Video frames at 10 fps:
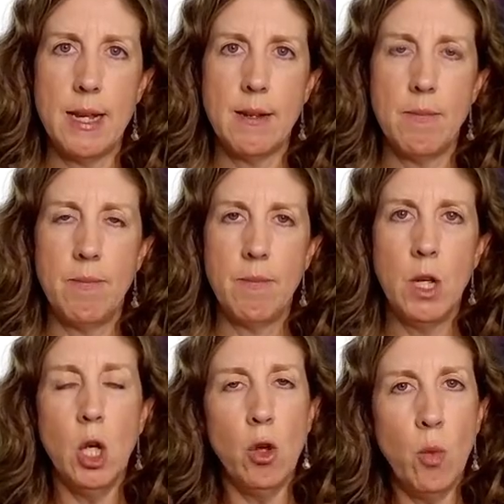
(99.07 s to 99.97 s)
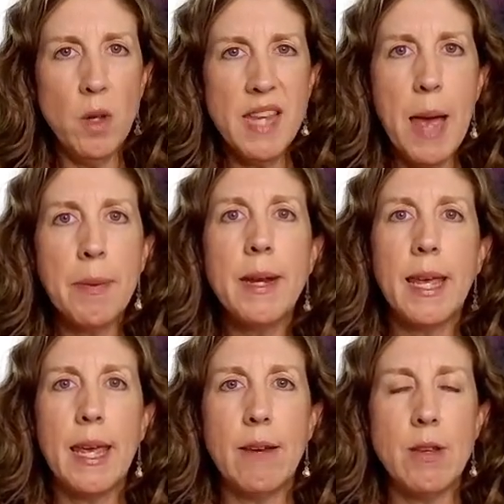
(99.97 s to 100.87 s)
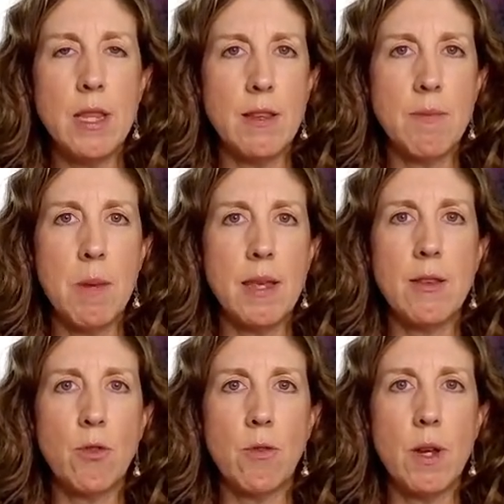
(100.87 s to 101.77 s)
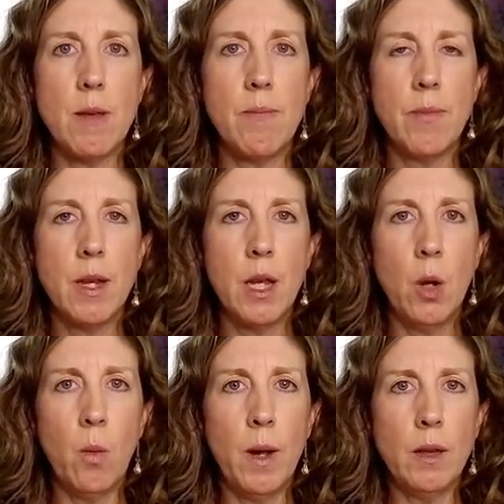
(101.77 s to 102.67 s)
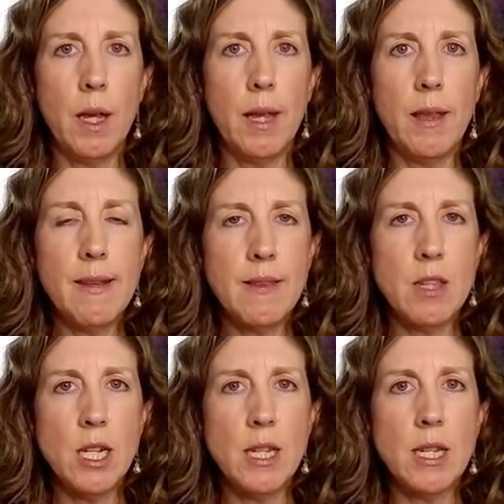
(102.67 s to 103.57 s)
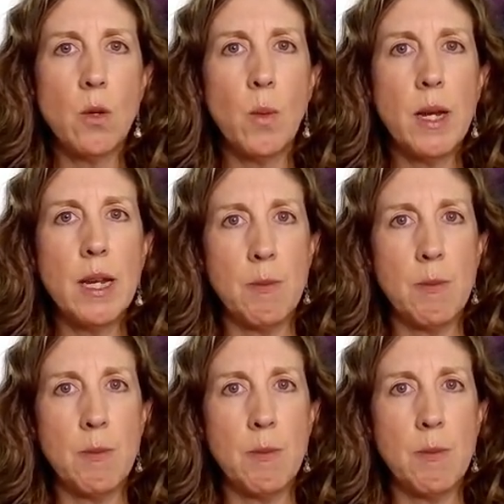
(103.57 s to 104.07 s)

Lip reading: that. What's happening here in this money story? Well, it's suggesting that we